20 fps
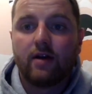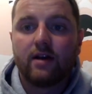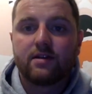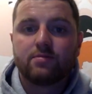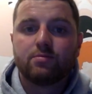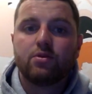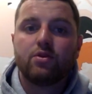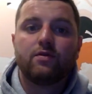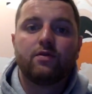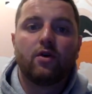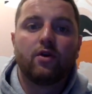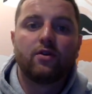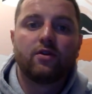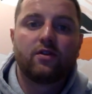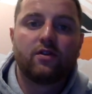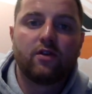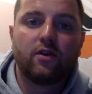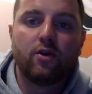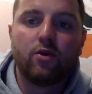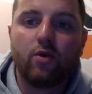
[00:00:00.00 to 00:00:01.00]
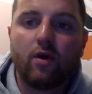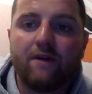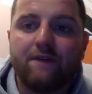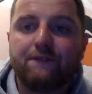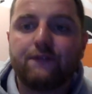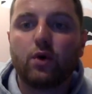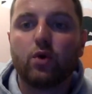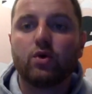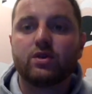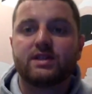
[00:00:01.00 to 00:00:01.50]
let's move on to
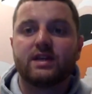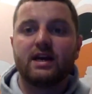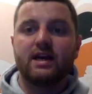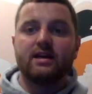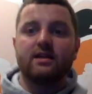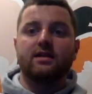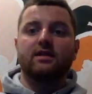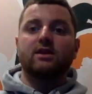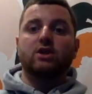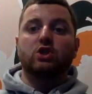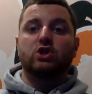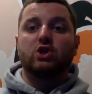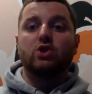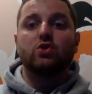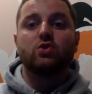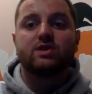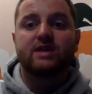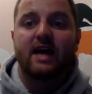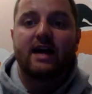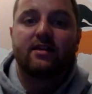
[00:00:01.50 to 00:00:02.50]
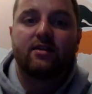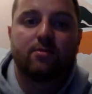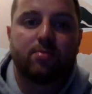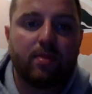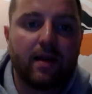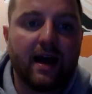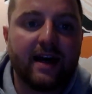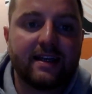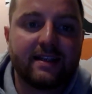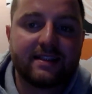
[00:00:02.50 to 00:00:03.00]
14th to 10th
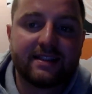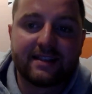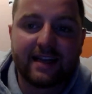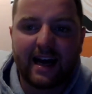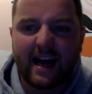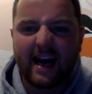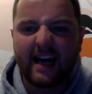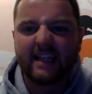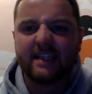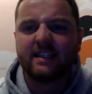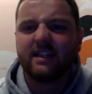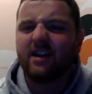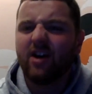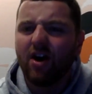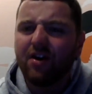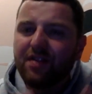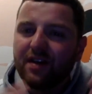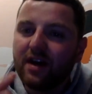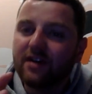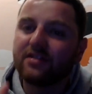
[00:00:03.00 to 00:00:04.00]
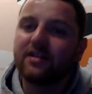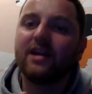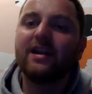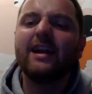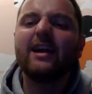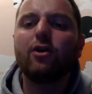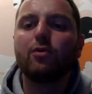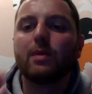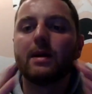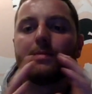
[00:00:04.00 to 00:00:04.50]
place, and yeah, I think I've done
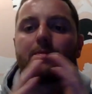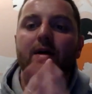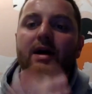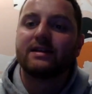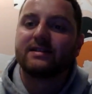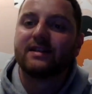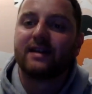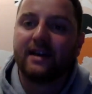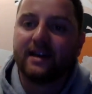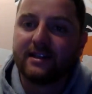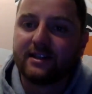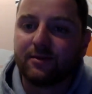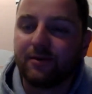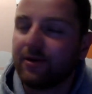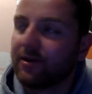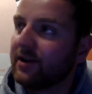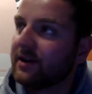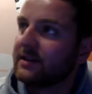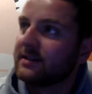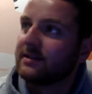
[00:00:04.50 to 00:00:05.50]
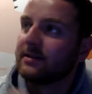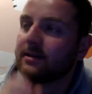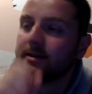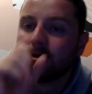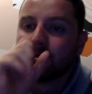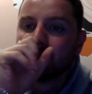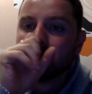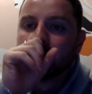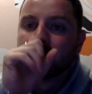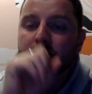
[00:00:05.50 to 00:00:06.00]
a little bit better here to be honest.
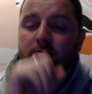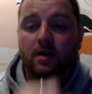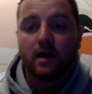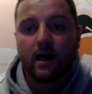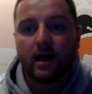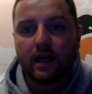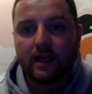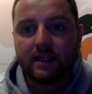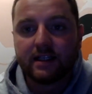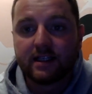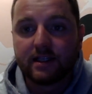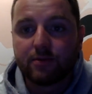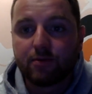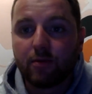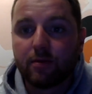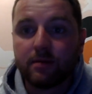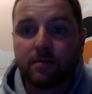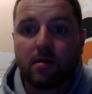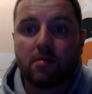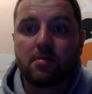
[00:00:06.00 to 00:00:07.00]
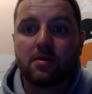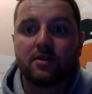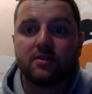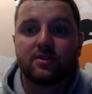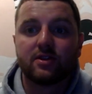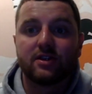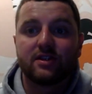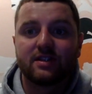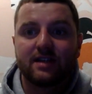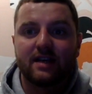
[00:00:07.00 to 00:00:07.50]
Uh, this is probably my
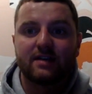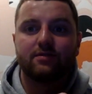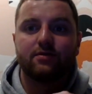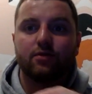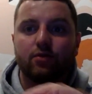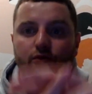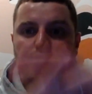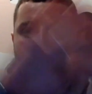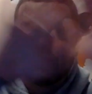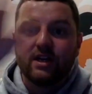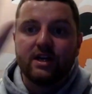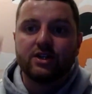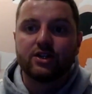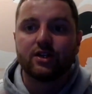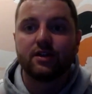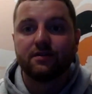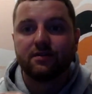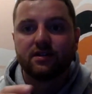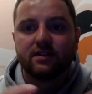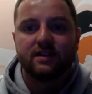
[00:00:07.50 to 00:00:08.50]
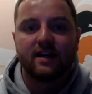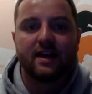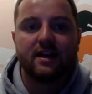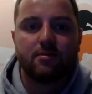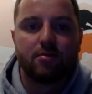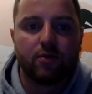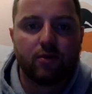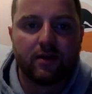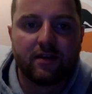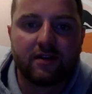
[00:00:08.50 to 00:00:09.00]
most successful region of the
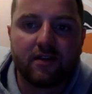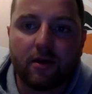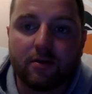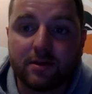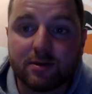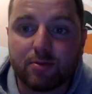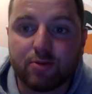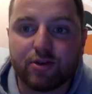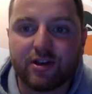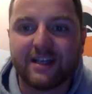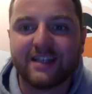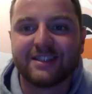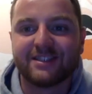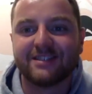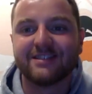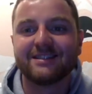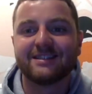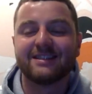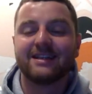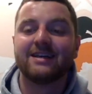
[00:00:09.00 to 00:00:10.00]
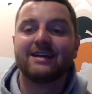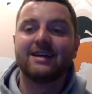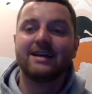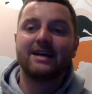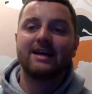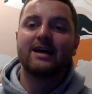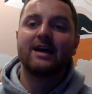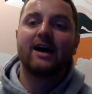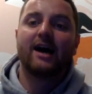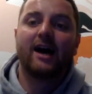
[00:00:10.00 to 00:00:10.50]
table in terms of predictions.
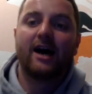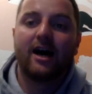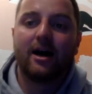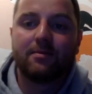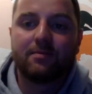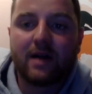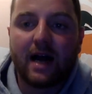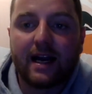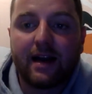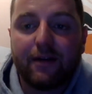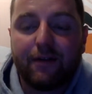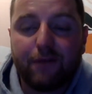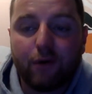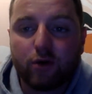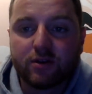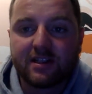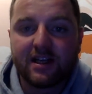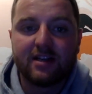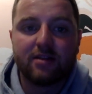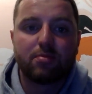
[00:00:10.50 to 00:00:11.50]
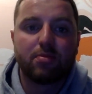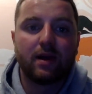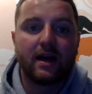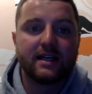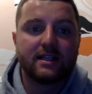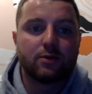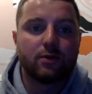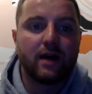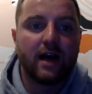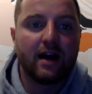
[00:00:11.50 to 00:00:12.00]
Um, and at 14th
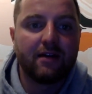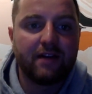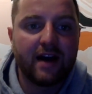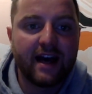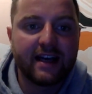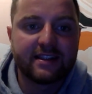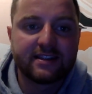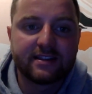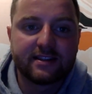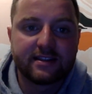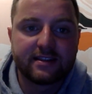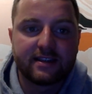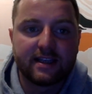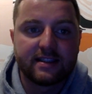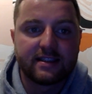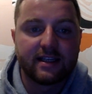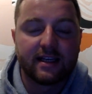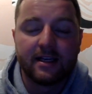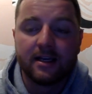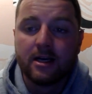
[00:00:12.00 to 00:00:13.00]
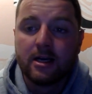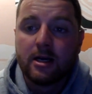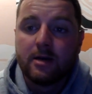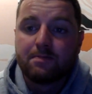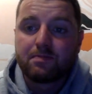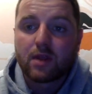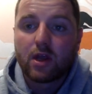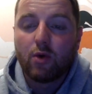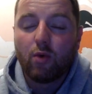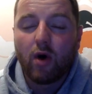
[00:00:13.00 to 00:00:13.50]
place we have Exeter City,
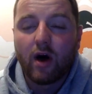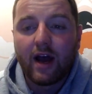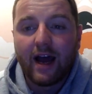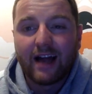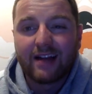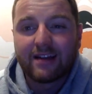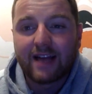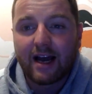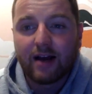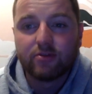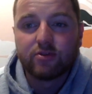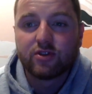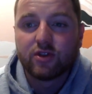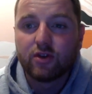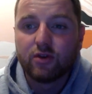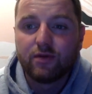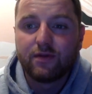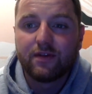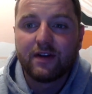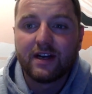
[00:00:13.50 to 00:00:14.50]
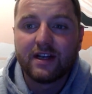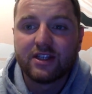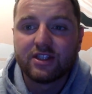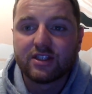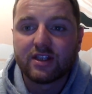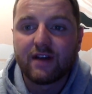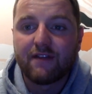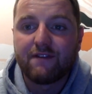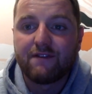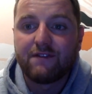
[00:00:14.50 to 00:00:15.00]
who I had down to
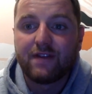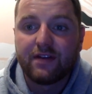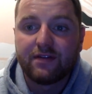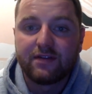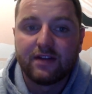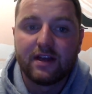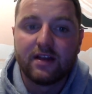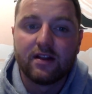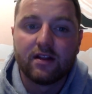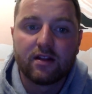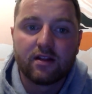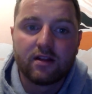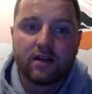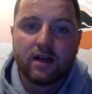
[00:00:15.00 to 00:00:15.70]
finish 15th.